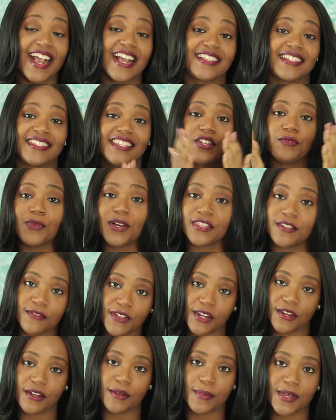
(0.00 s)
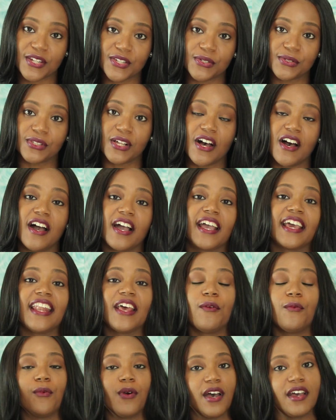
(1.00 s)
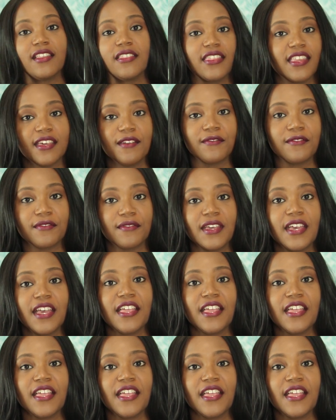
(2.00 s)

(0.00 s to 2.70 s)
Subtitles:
because I didn't want the video to be too long and I wanted